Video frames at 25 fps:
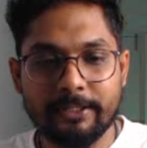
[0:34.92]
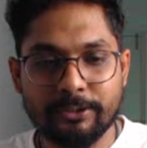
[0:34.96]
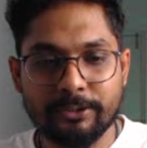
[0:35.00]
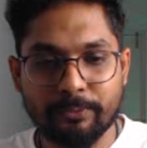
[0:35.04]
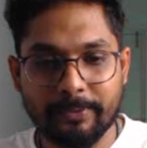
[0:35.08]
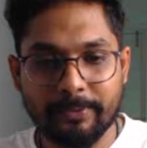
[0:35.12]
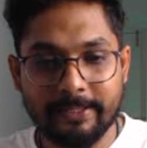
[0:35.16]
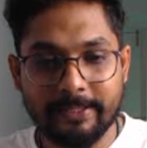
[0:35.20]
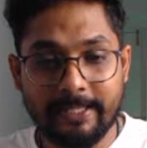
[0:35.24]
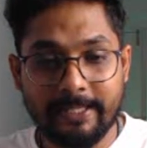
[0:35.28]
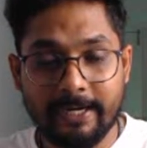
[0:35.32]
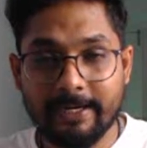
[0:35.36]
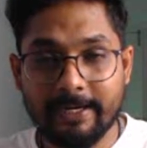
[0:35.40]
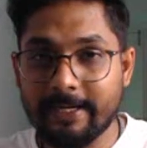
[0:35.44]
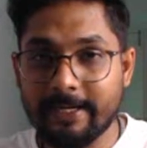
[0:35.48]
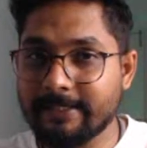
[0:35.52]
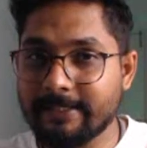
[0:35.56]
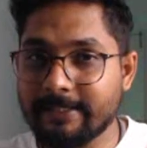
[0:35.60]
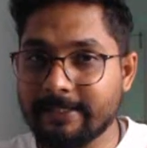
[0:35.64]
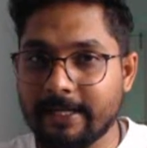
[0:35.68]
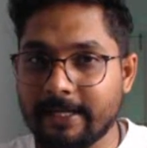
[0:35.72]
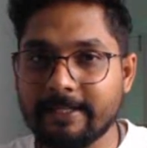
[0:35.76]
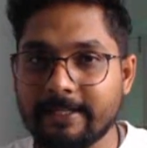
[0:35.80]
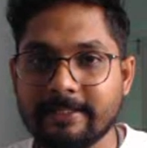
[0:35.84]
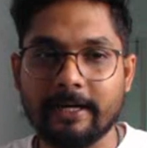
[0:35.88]
So with that, let's
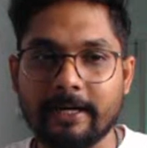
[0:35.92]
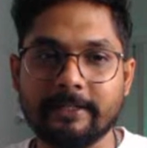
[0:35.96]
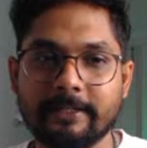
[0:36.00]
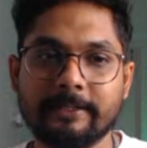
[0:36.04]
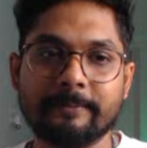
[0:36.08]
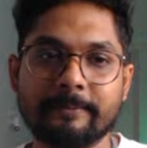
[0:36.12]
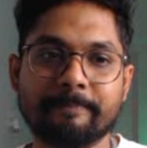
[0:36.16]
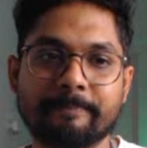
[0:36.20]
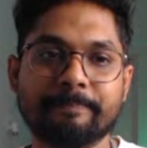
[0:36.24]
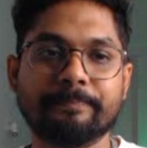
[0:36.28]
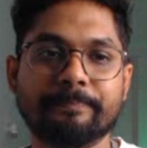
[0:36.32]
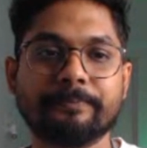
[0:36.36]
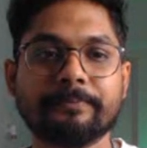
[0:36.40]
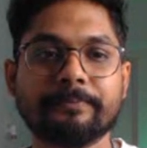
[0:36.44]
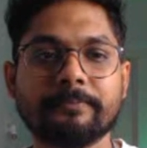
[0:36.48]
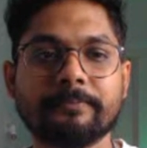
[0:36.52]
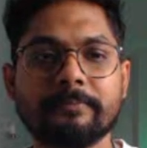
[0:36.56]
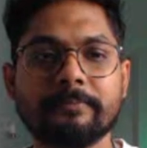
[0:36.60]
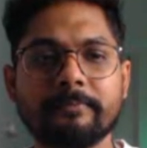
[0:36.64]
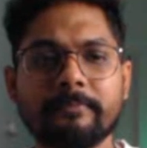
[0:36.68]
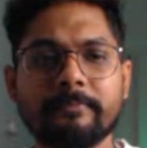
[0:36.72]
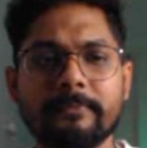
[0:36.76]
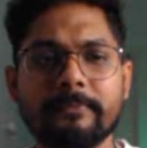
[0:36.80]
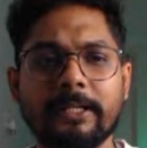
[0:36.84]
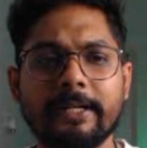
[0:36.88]
get started.
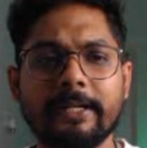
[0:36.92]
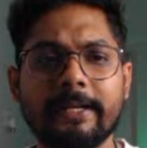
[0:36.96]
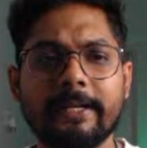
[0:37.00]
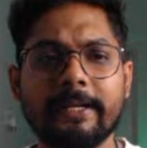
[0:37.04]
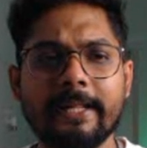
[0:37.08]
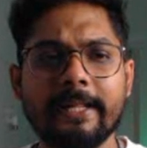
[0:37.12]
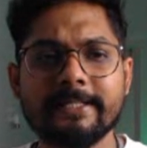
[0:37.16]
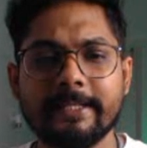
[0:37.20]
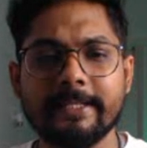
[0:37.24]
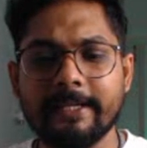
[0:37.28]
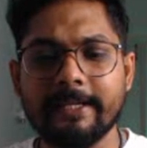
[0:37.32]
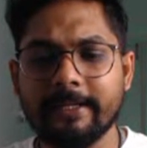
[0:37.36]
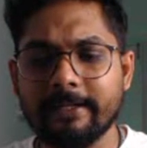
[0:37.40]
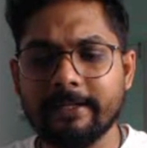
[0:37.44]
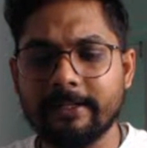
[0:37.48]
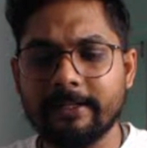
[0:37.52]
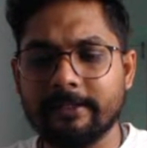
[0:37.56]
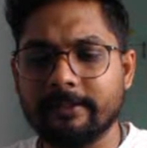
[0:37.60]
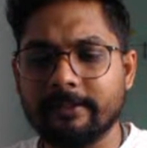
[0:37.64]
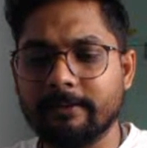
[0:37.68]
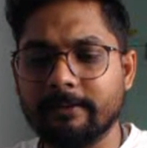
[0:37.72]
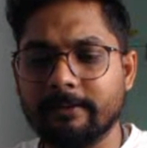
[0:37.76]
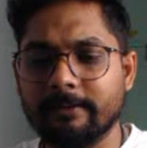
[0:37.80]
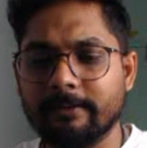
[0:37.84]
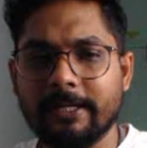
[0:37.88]
Let's say
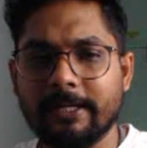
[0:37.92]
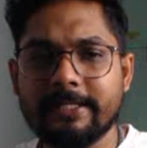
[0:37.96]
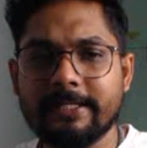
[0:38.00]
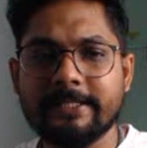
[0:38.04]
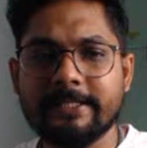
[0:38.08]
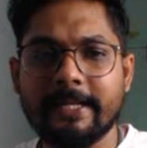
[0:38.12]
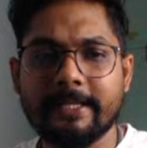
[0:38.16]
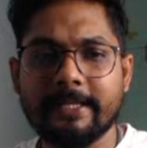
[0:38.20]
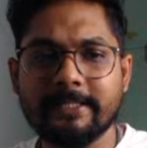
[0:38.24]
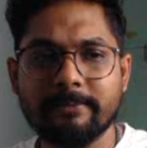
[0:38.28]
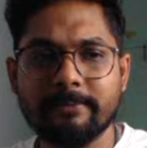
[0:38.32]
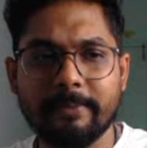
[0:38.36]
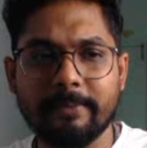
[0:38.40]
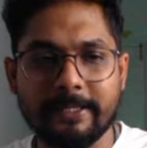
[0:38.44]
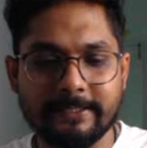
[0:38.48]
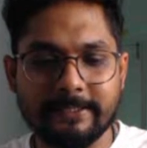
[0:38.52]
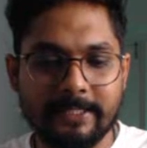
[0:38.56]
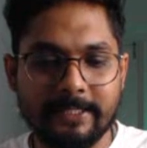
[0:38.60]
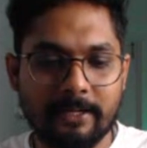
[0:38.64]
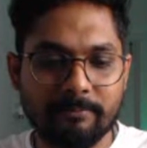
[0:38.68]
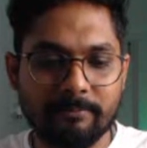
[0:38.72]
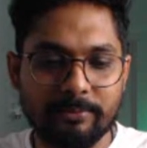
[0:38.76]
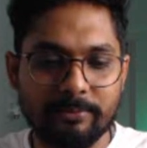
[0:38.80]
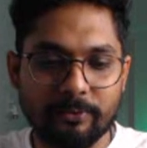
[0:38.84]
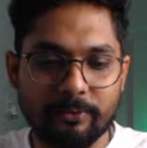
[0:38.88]
let's take some
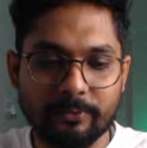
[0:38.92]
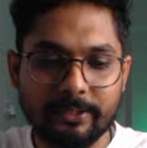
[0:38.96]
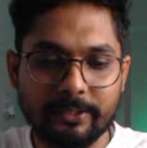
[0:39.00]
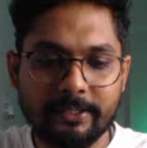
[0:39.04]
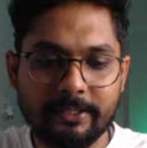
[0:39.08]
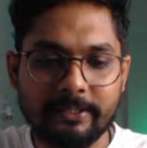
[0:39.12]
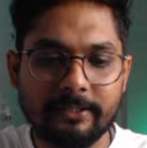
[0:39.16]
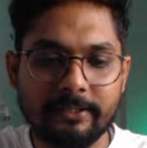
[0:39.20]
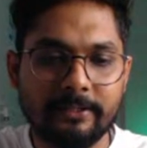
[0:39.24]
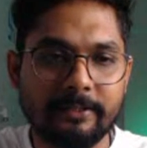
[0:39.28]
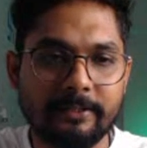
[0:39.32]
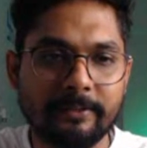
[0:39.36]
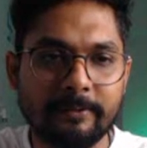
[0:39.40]
example. Okay,